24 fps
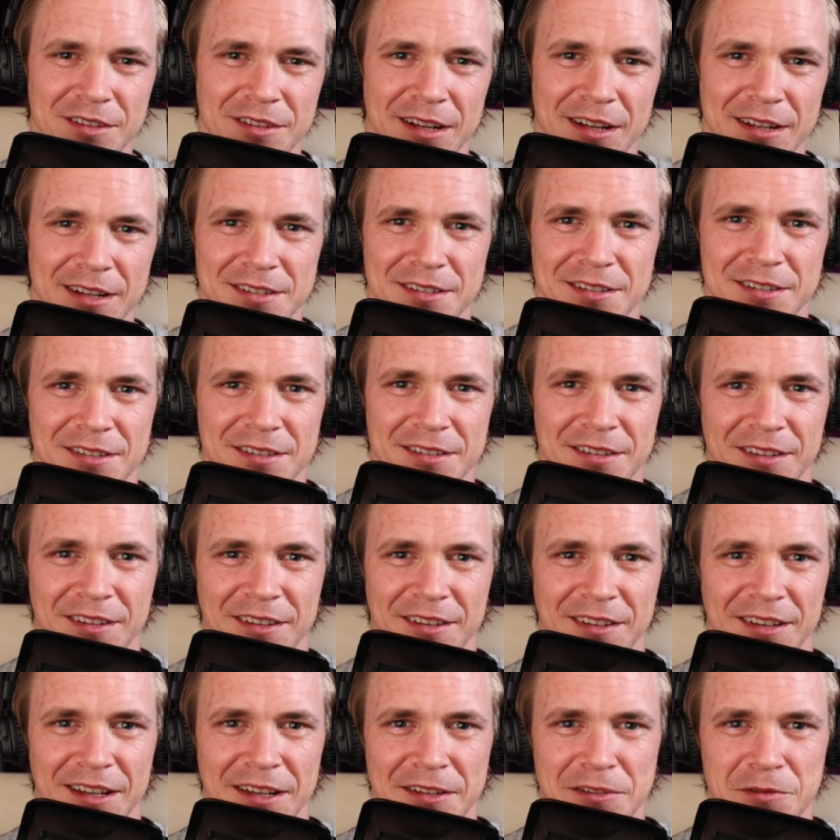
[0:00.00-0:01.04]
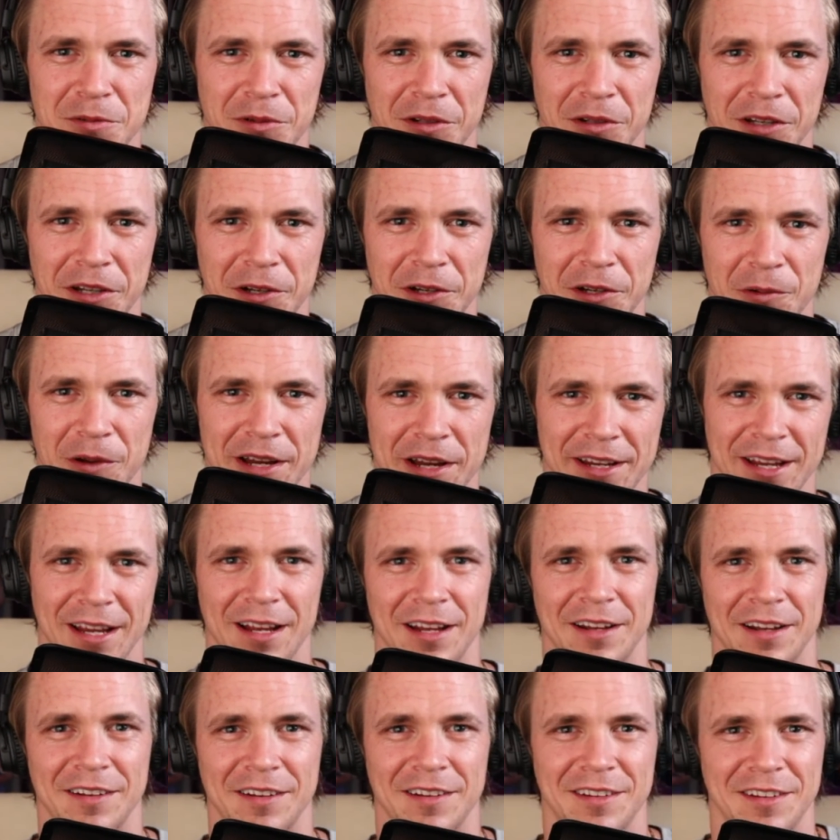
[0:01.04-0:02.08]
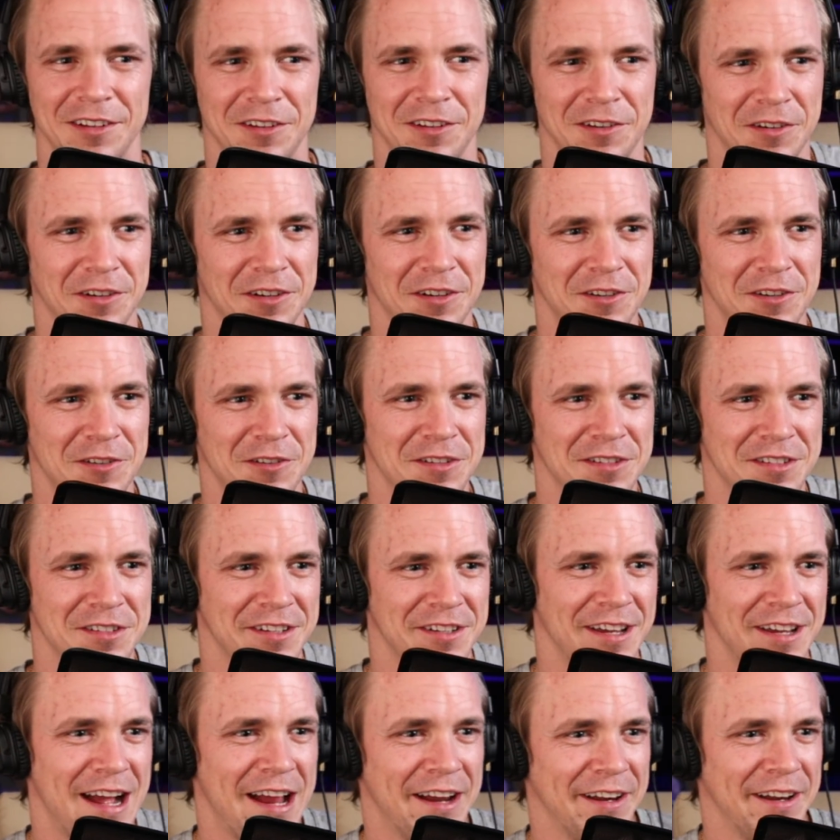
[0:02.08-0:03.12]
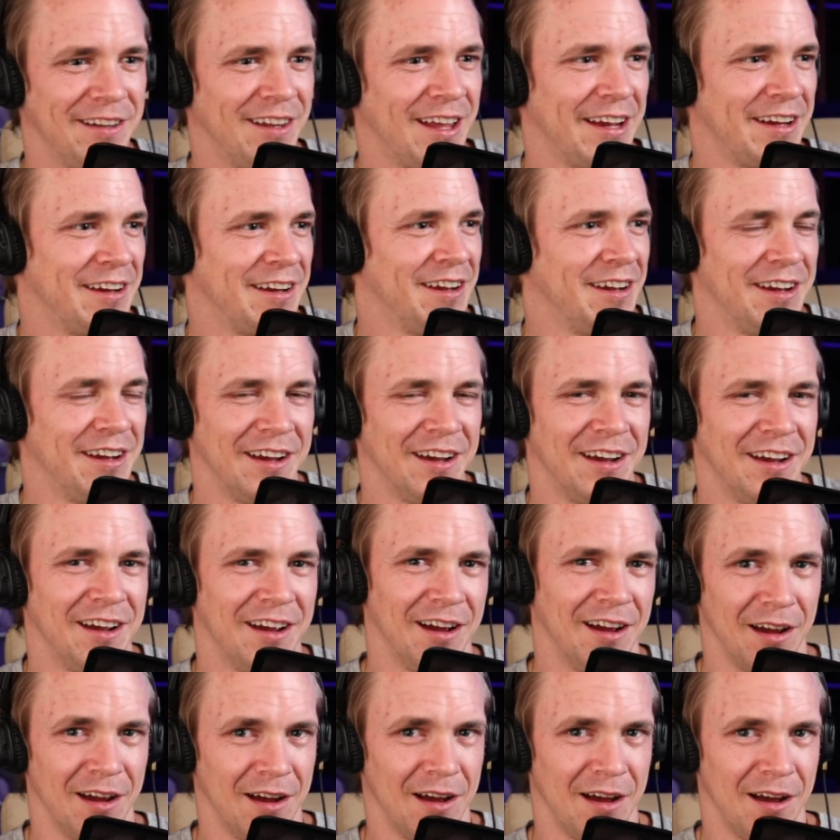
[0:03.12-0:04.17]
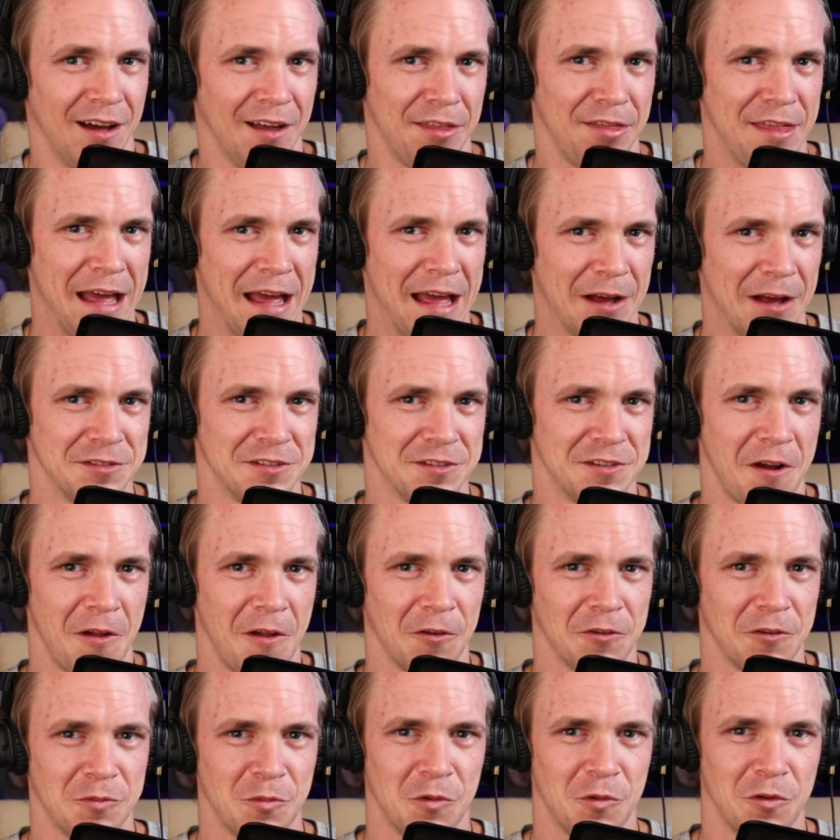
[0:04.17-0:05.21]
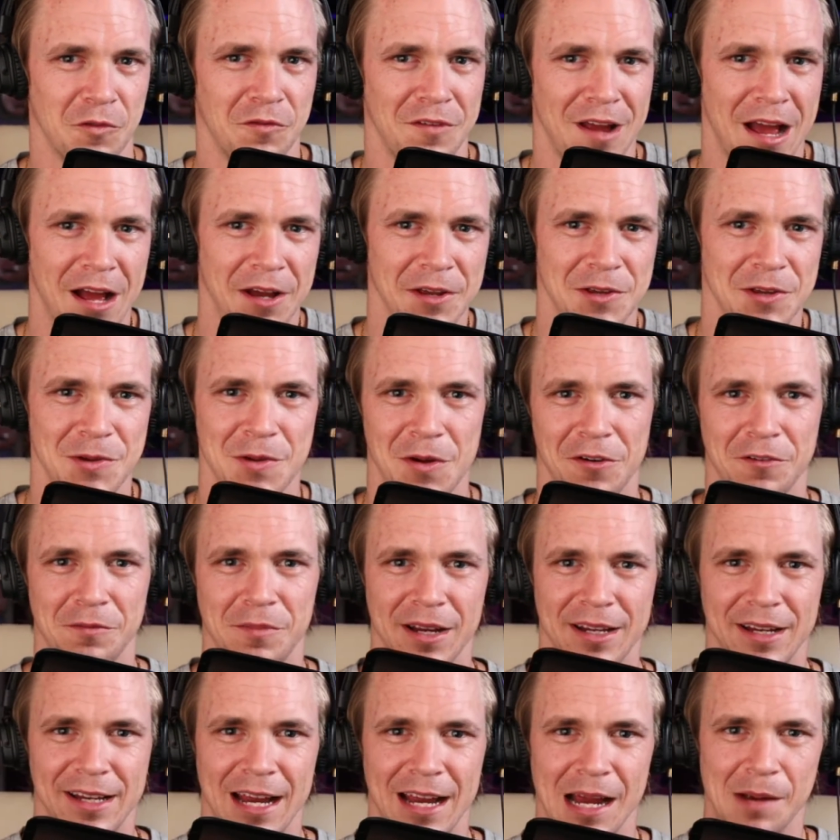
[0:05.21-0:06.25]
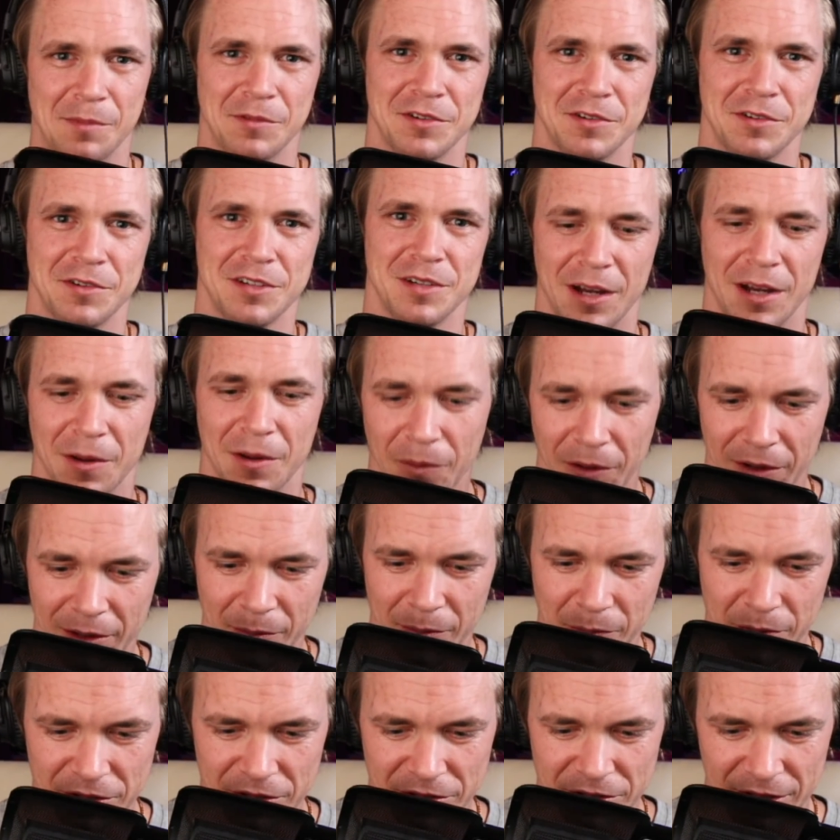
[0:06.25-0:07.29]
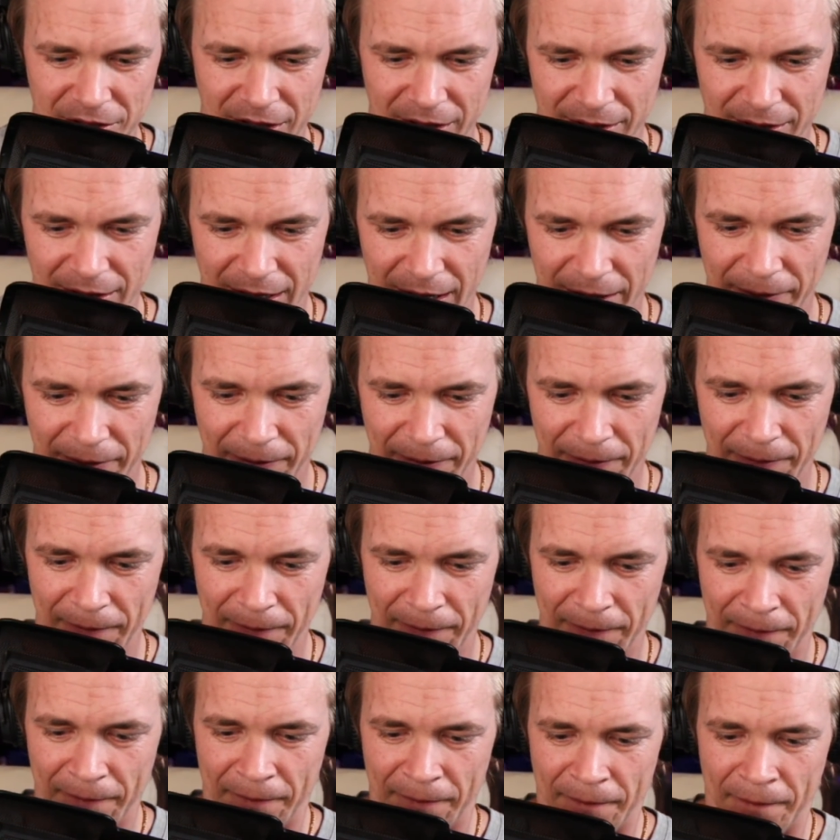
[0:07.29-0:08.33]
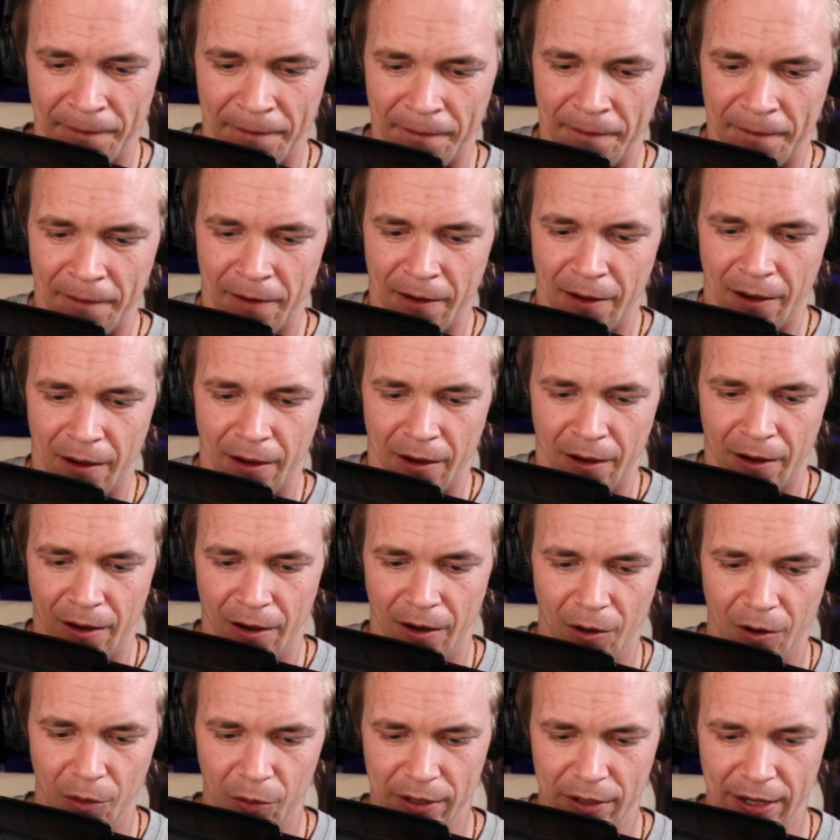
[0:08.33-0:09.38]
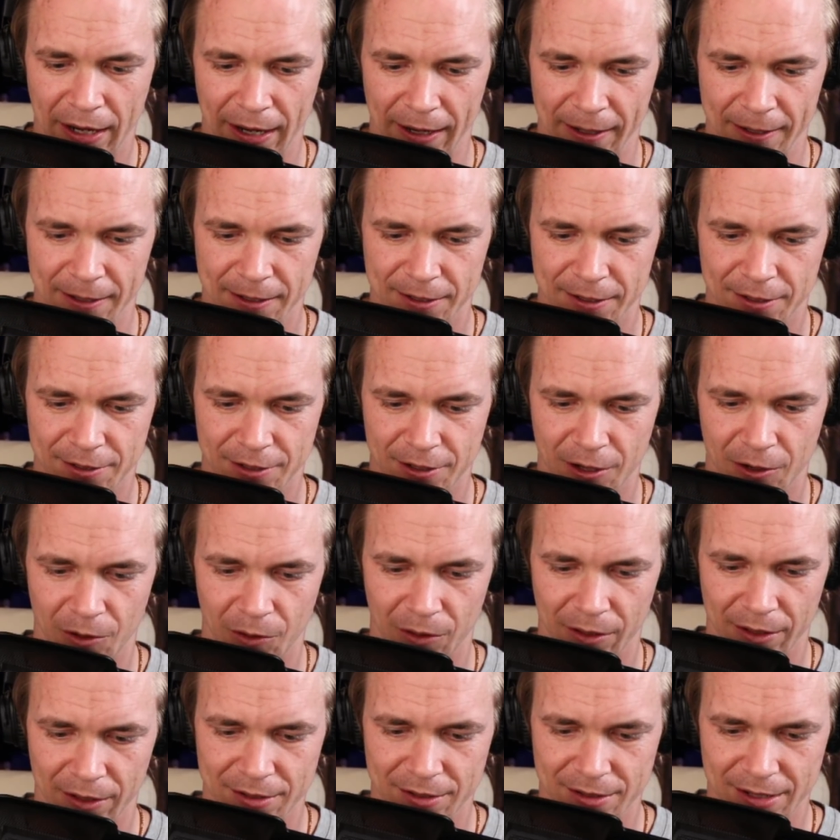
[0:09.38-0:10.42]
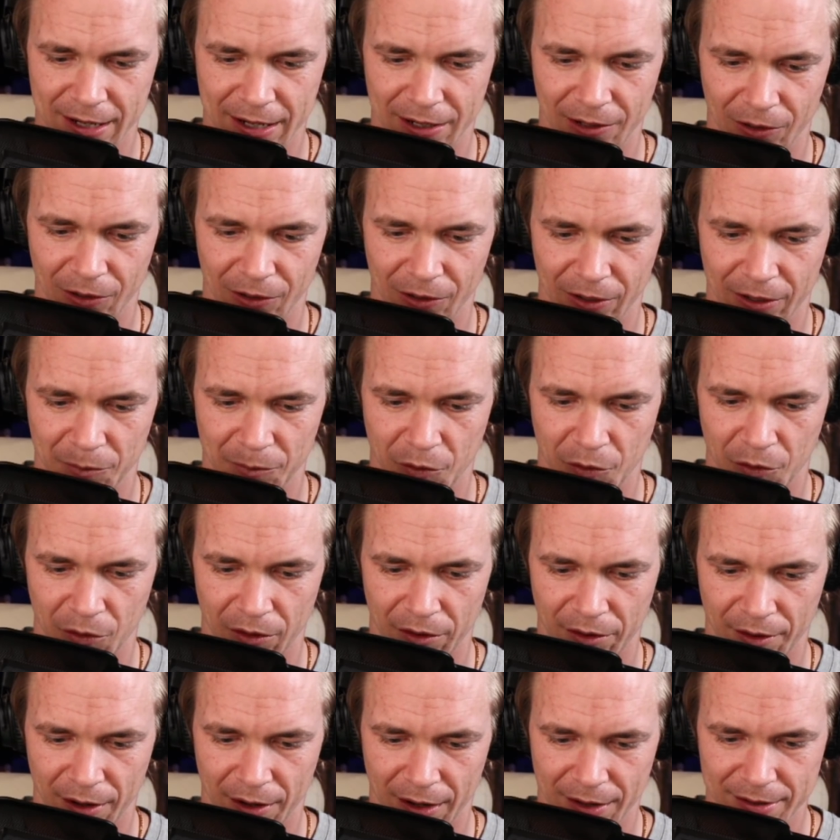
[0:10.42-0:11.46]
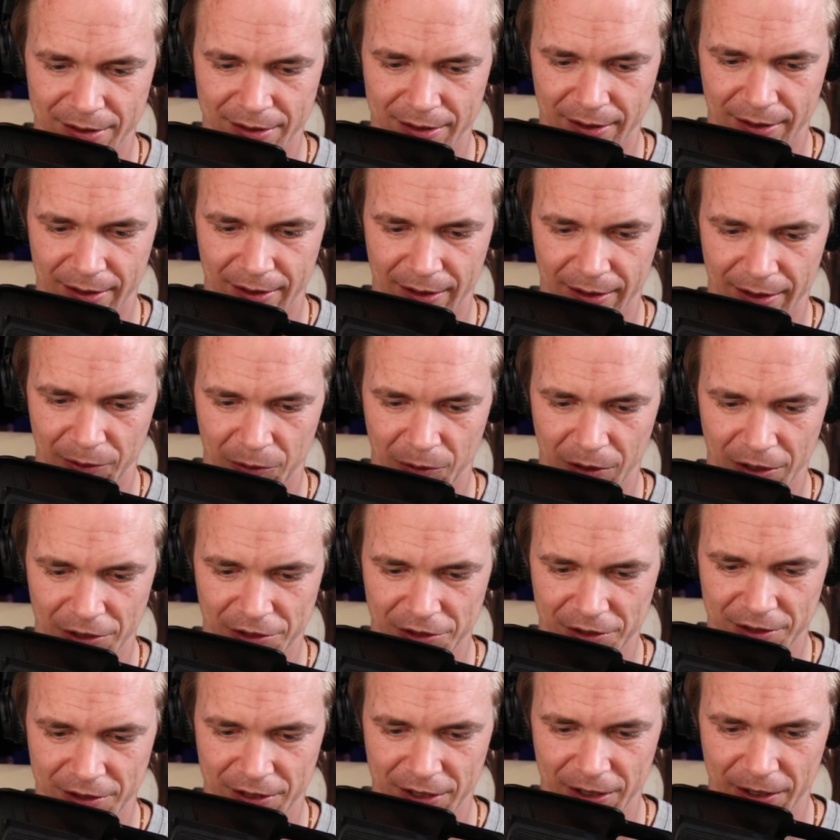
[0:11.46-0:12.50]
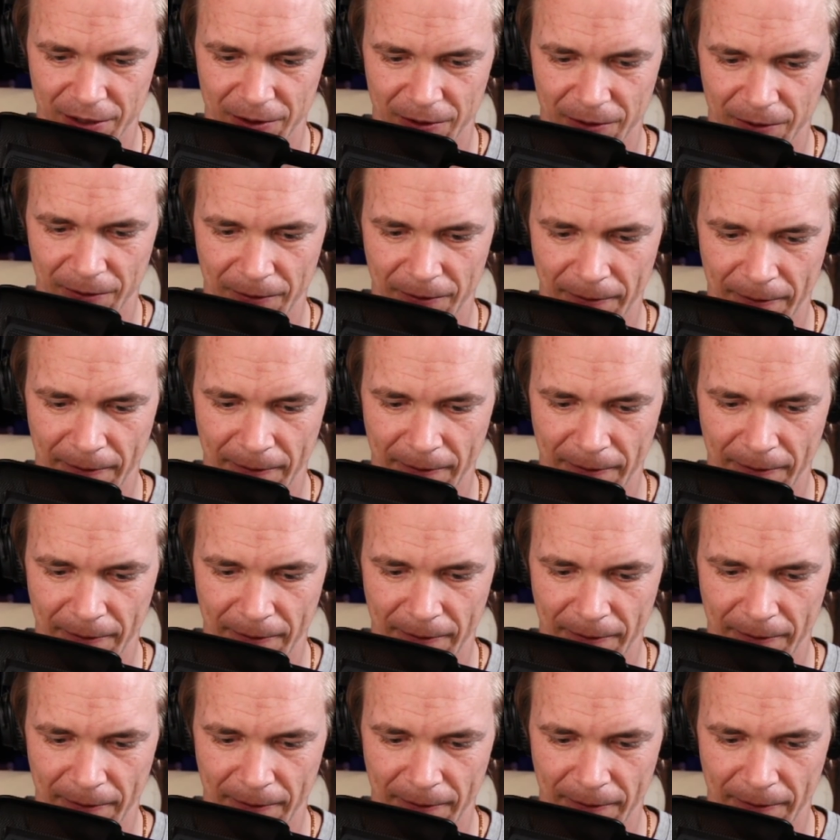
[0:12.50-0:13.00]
That's That's really great, Canon. You just added like $1,000 more value out of my camera to me. I really appreciate that. Okay, so let's take a look at more thoughts and questions here.